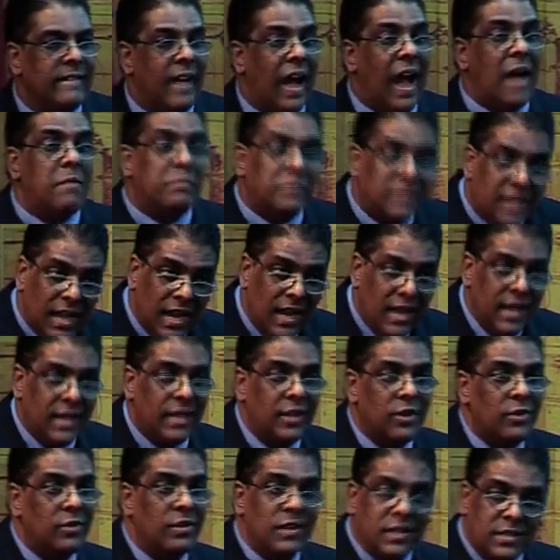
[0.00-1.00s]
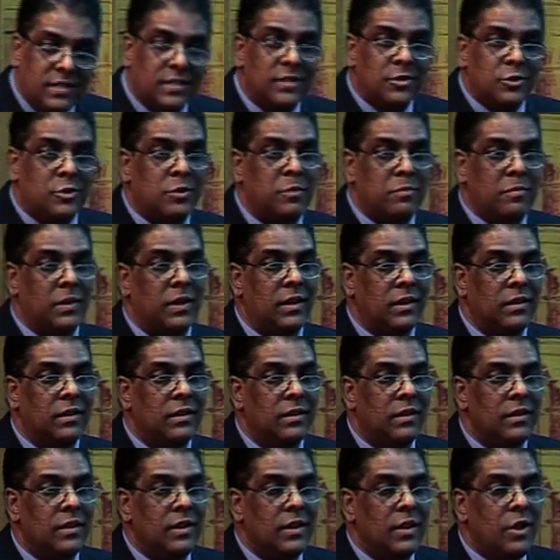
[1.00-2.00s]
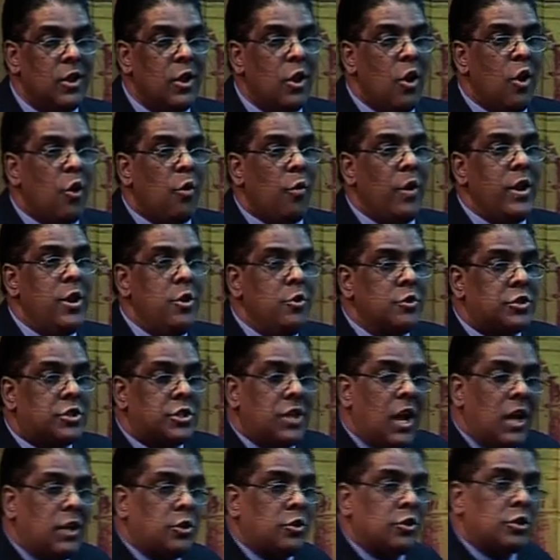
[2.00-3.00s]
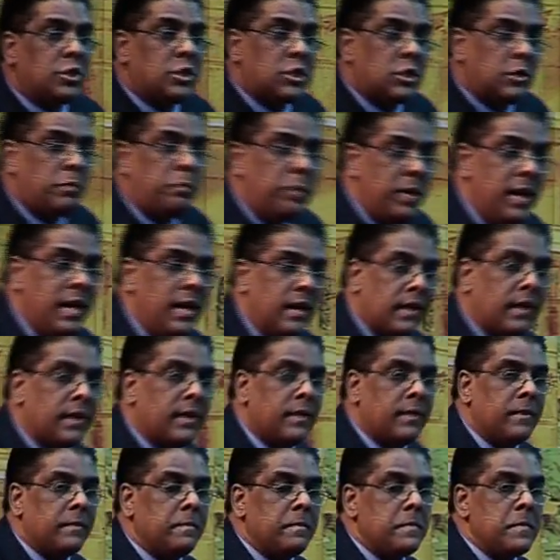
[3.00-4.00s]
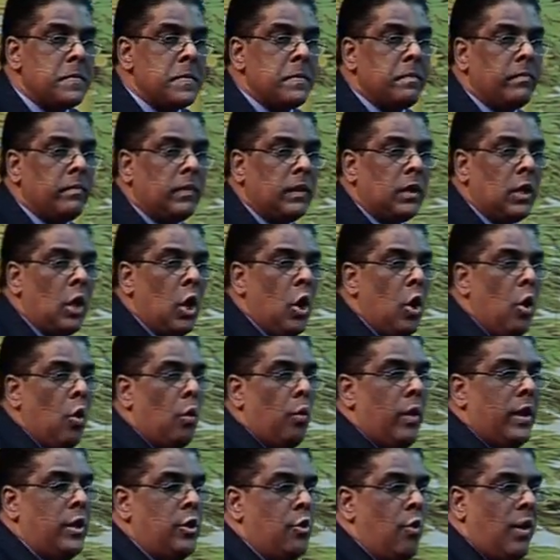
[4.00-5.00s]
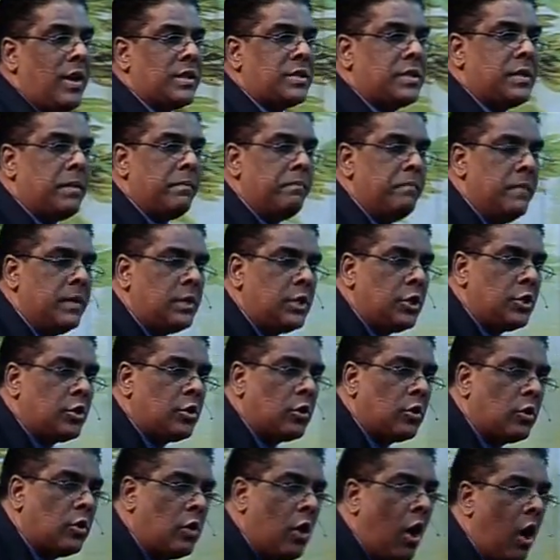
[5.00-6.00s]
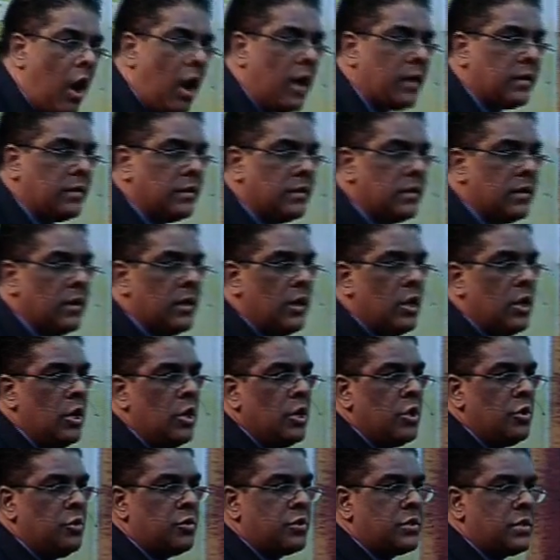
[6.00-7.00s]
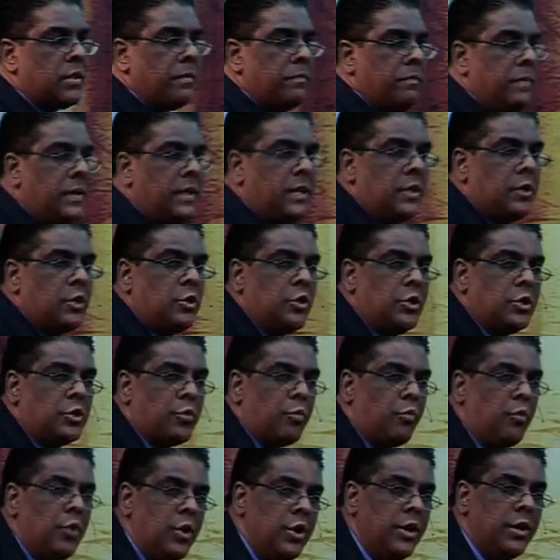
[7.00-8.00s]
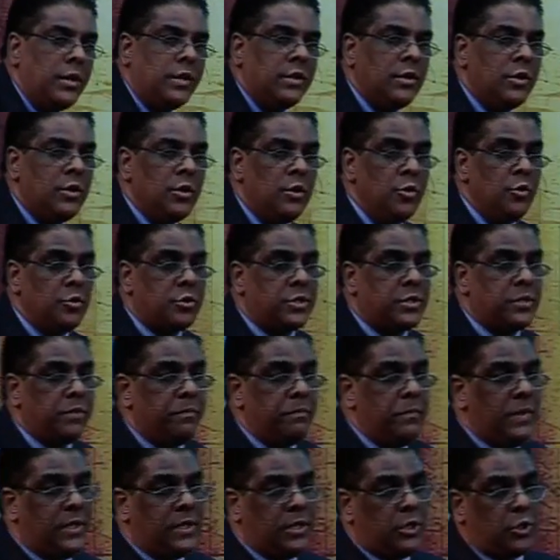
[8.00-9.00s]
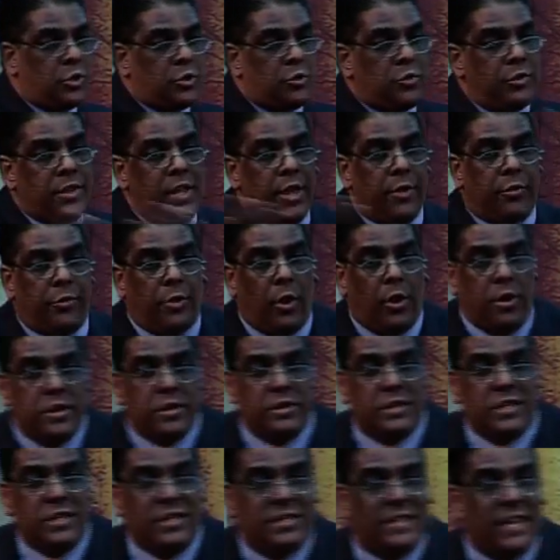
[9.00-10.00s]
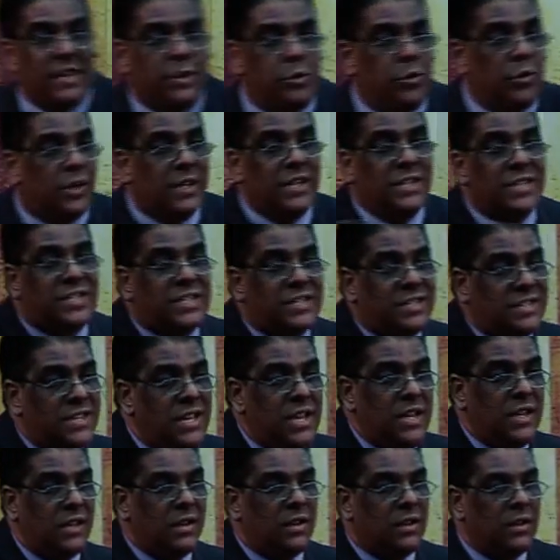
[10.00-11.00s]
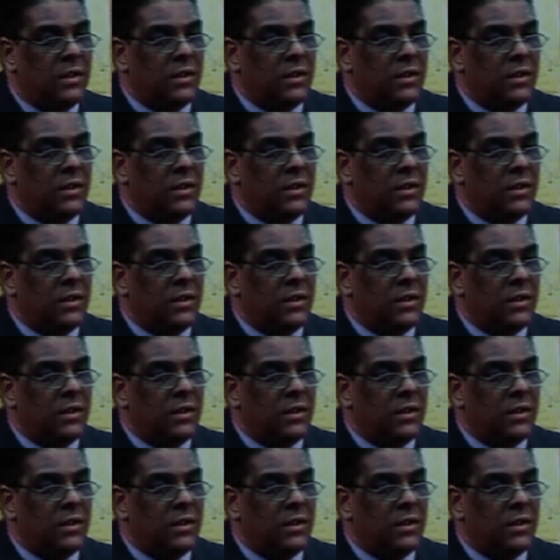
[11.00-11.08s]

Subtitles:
I'm telling you, listen to me. When you start to speak, when you are submitted to God, you're submitted to His Word, you're submitted to the authorities that you can see,